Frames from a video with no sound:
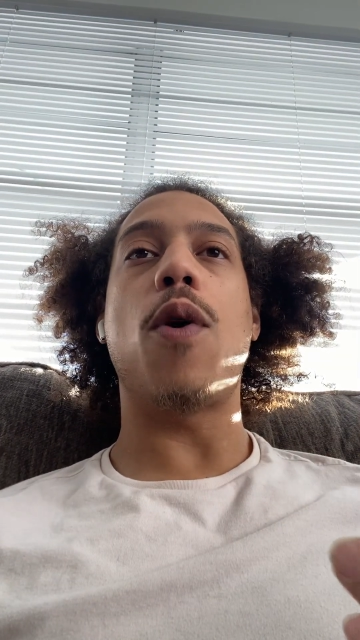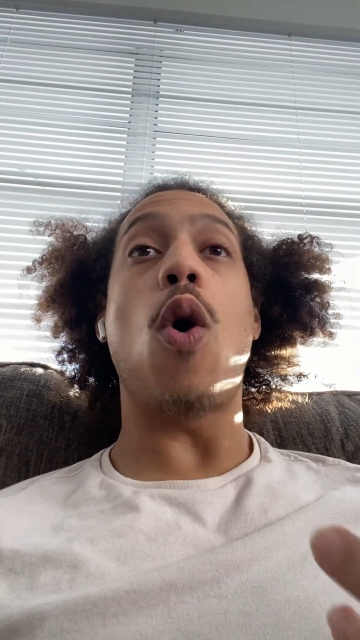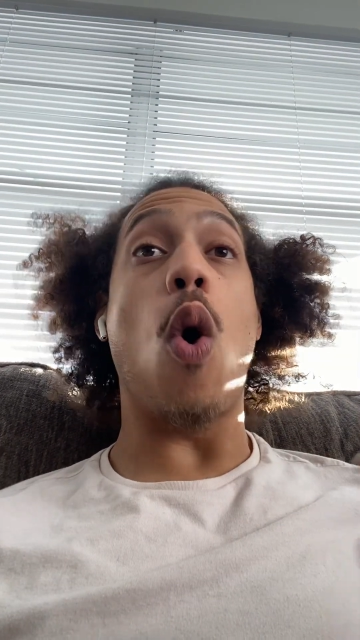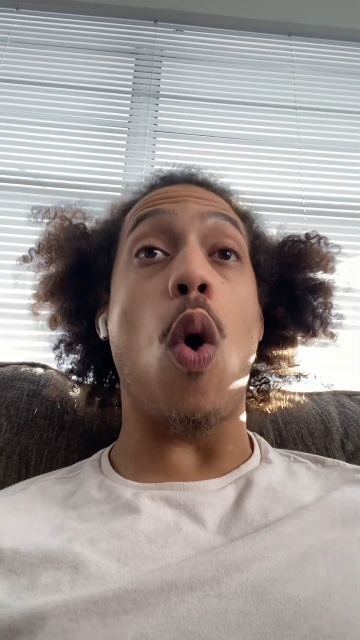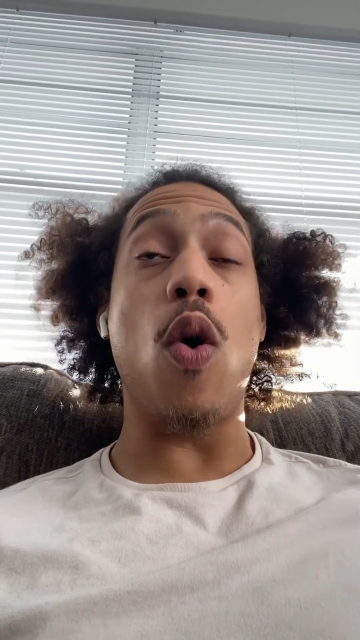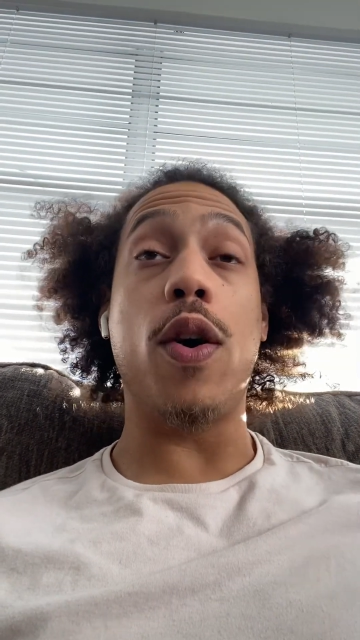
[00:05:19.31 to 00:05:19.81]

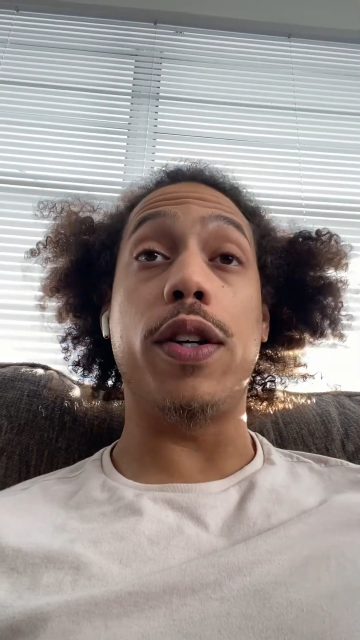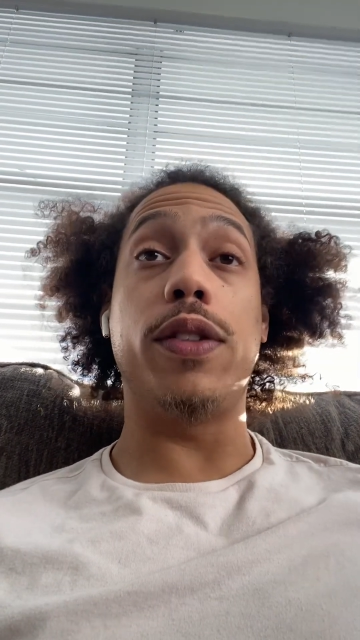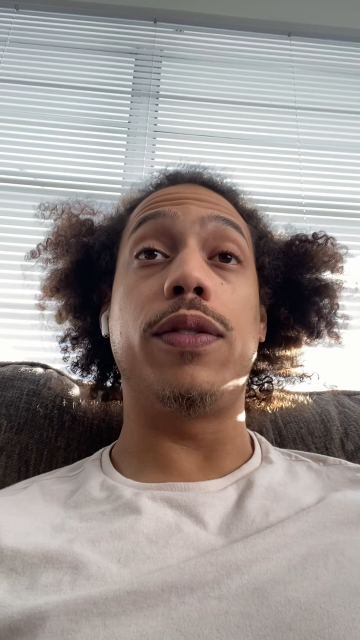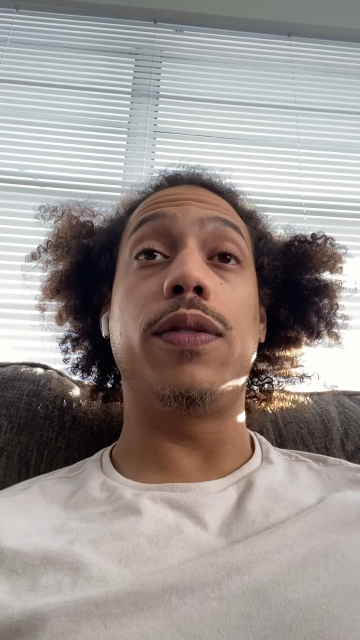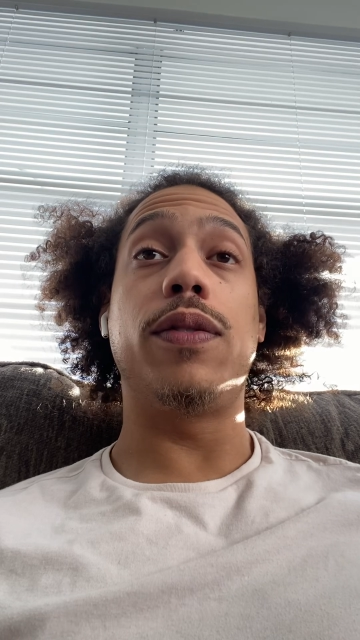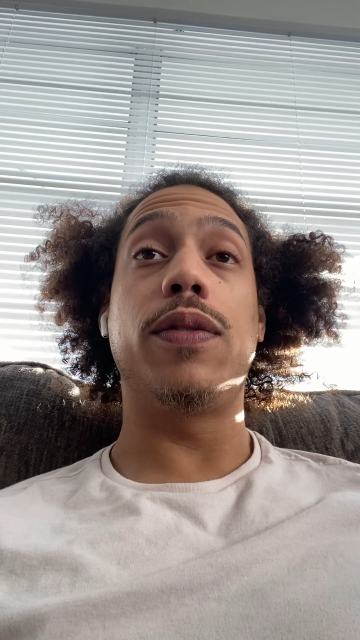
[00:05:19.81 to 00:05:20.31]

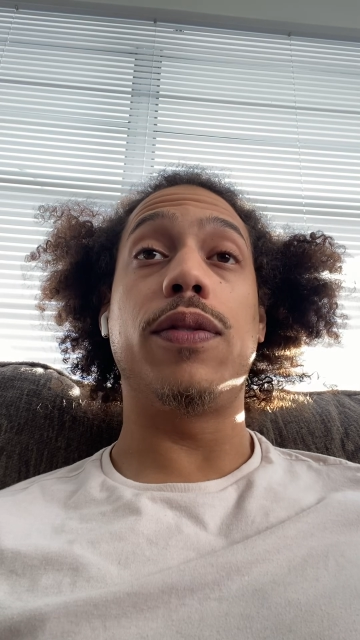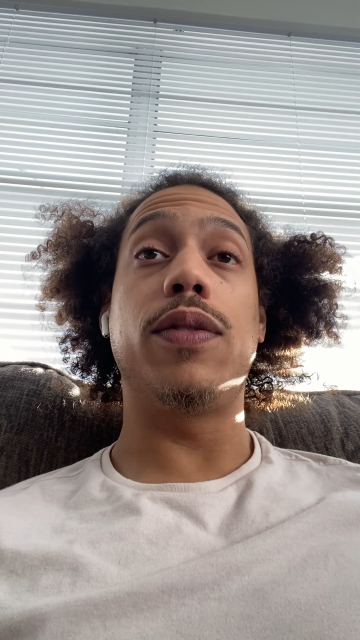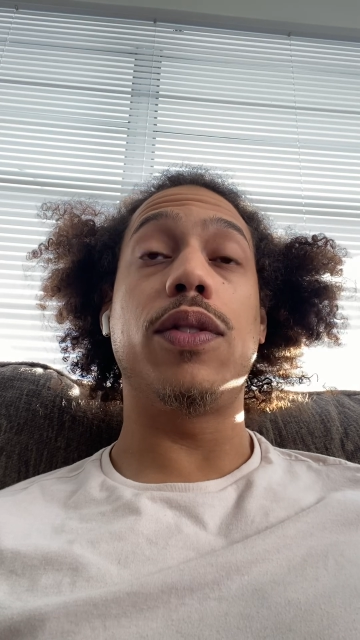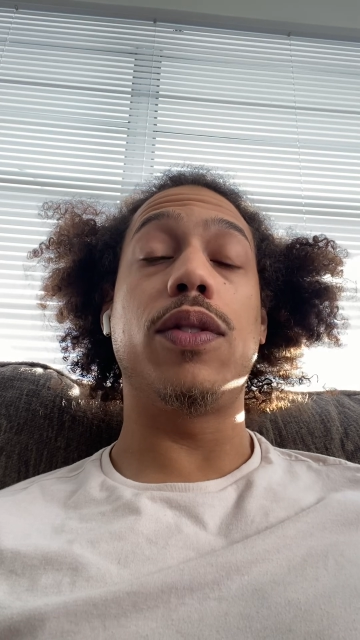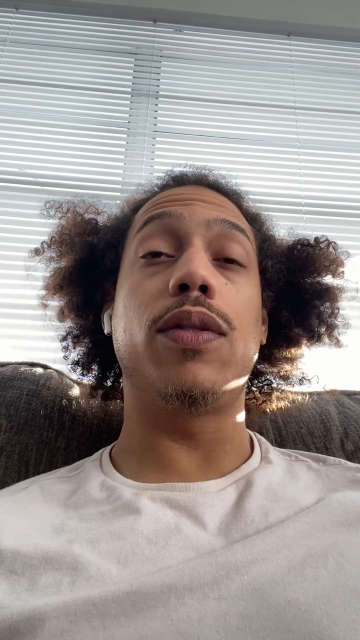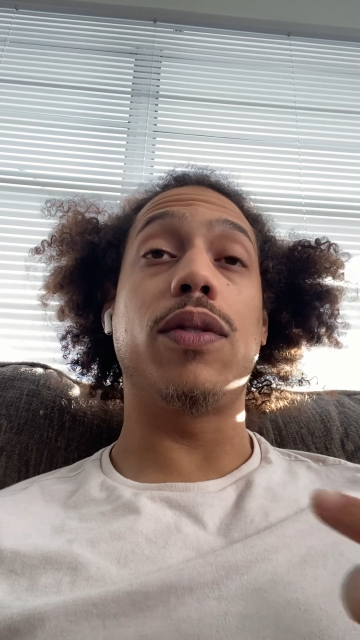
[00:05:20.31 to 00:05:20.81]
on
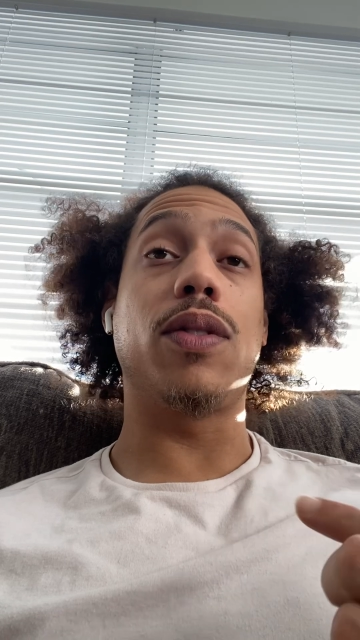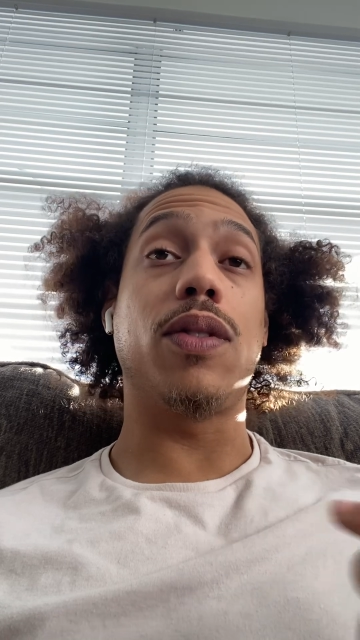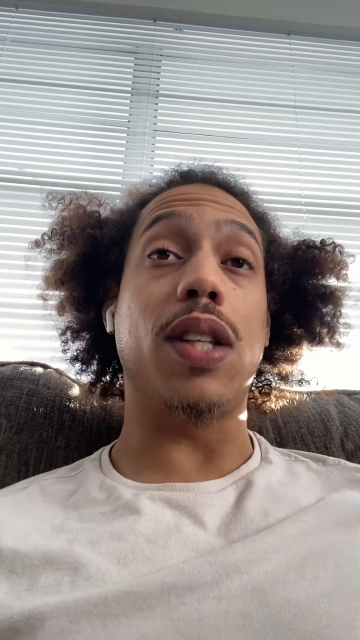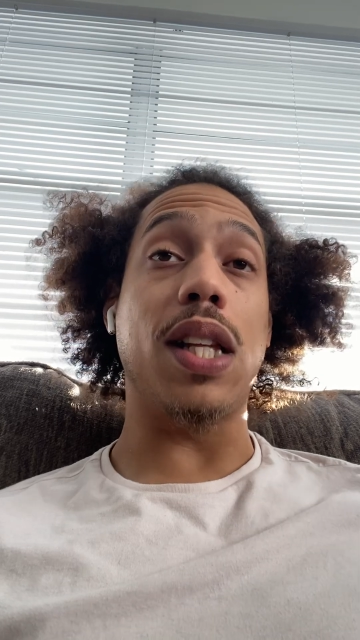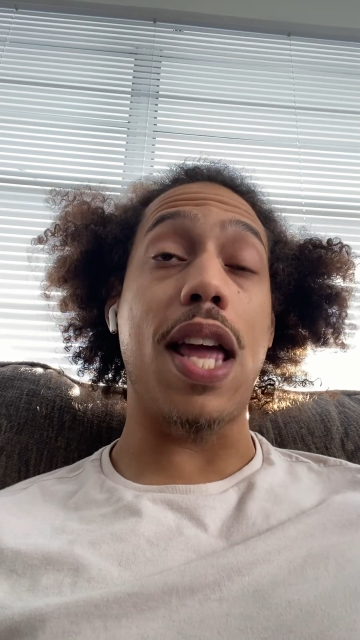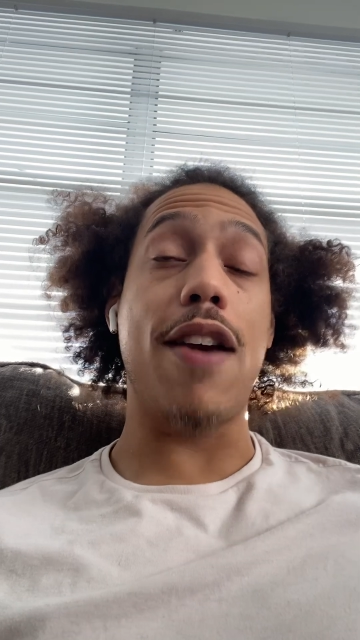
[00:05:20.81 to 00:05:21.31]

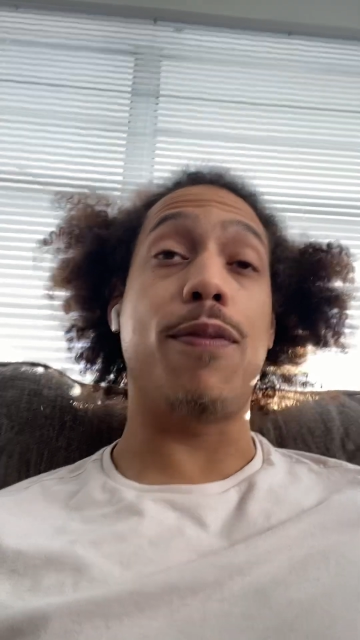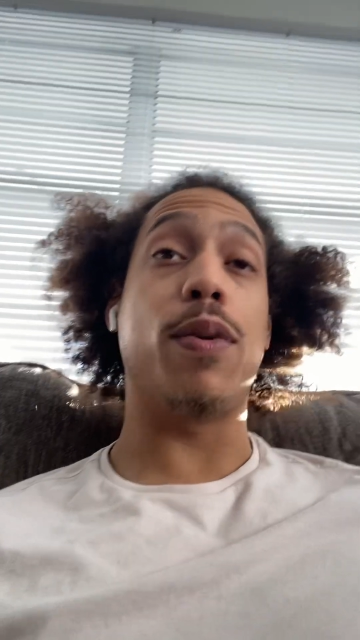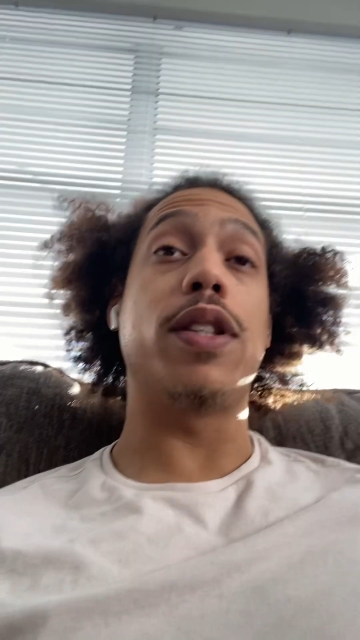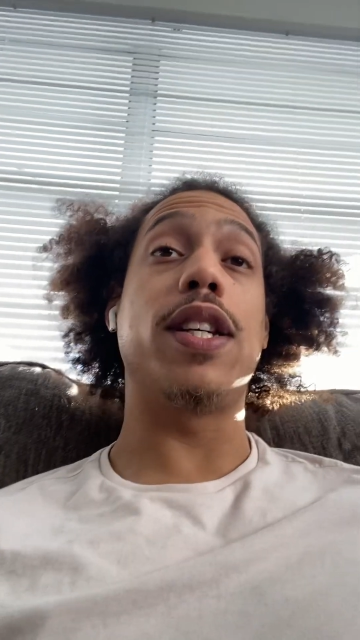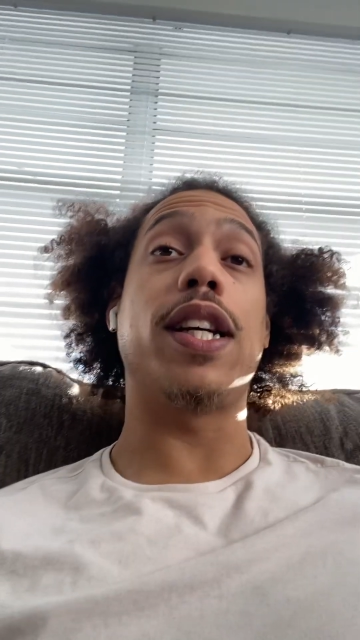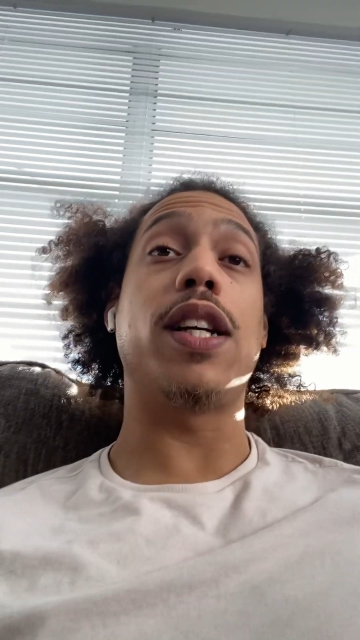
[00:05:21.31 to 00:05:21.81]
the left,
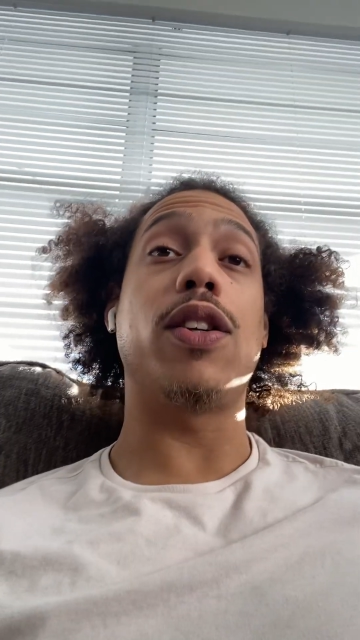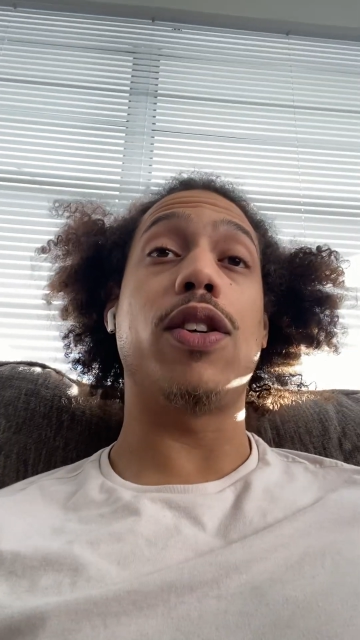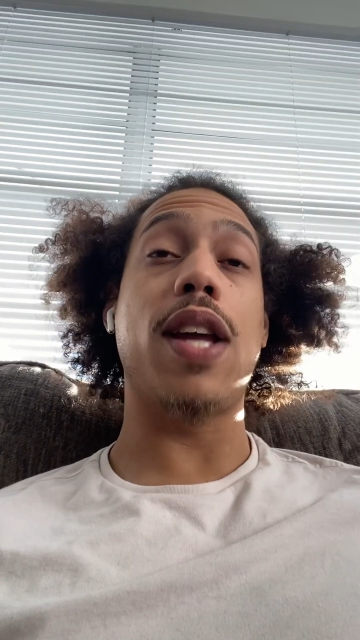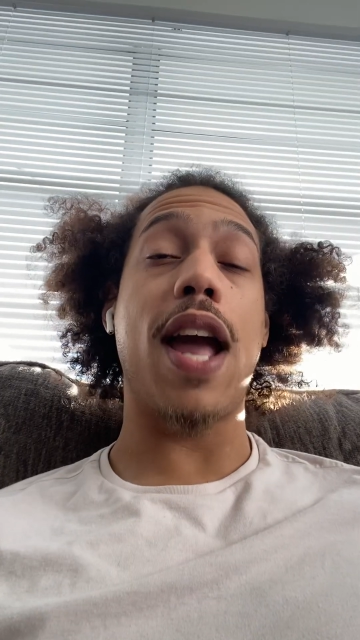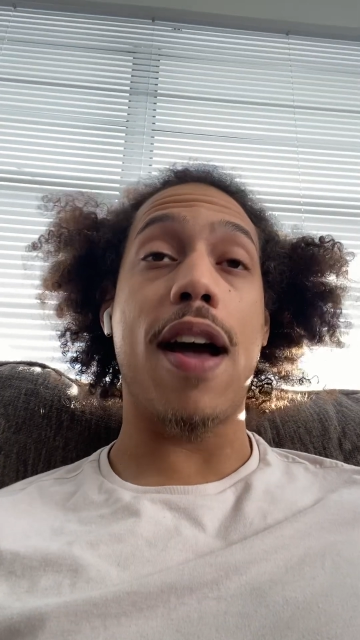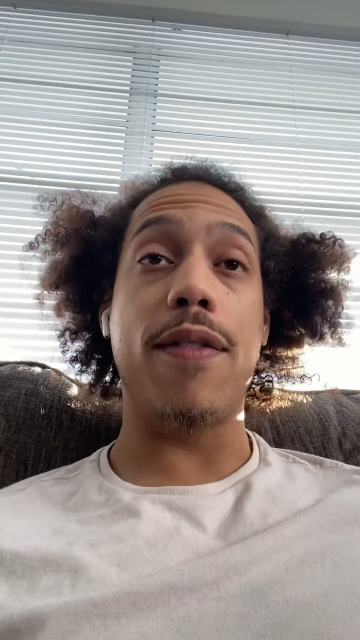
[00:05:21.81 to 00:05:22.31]

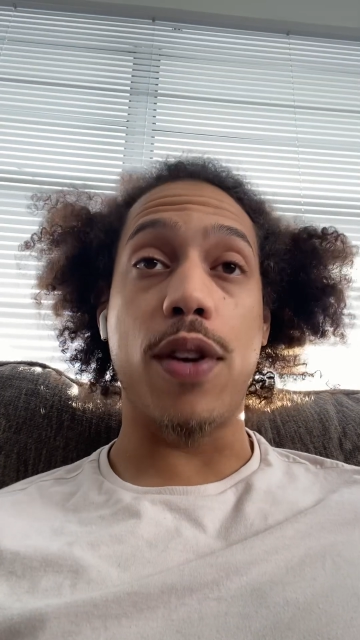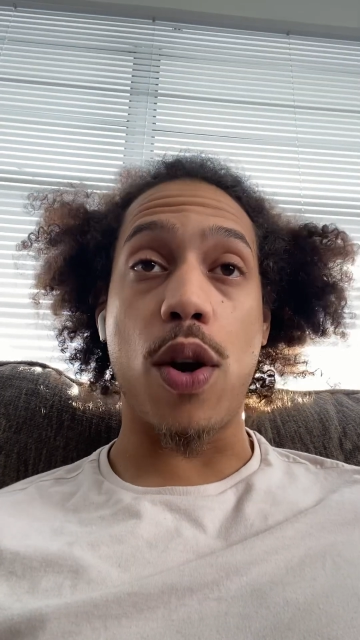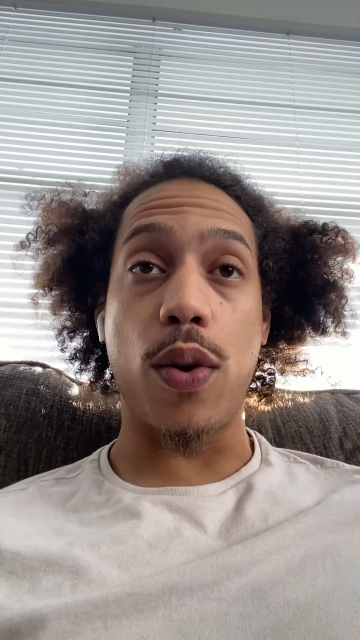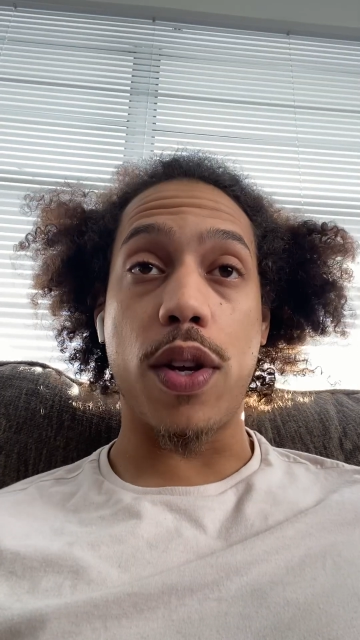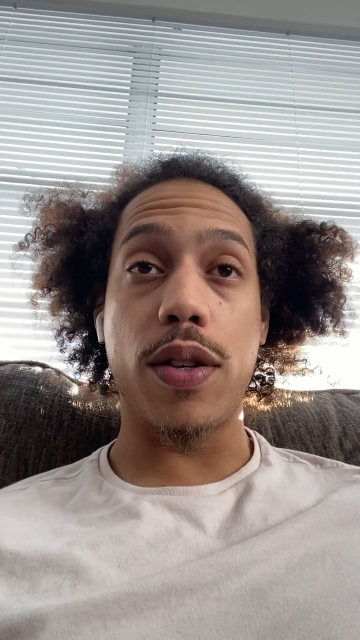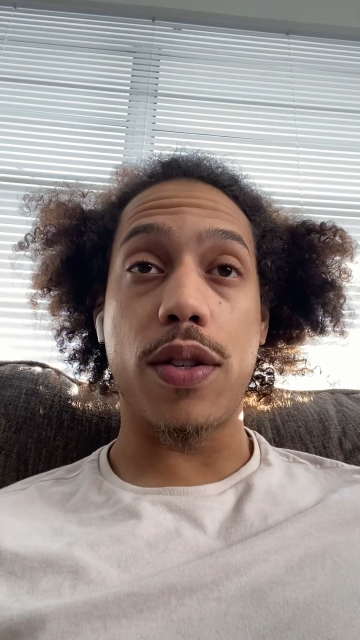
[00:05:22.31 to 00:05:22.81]
particularly, I've
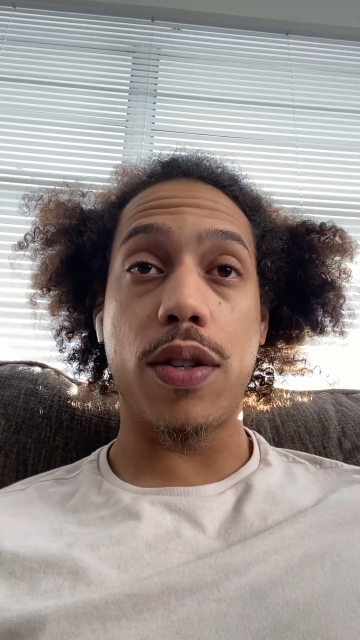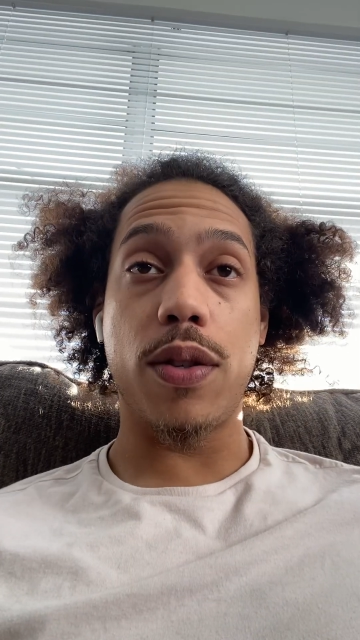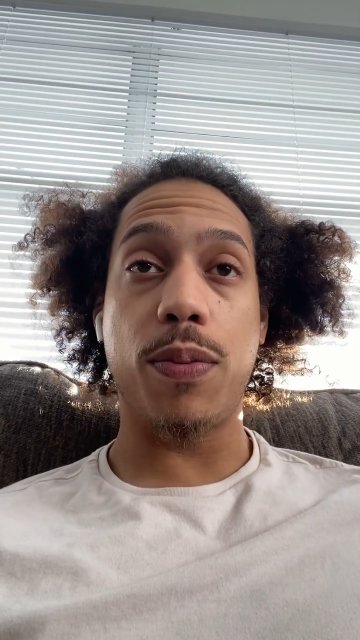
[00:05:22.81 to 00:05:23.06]
noticed,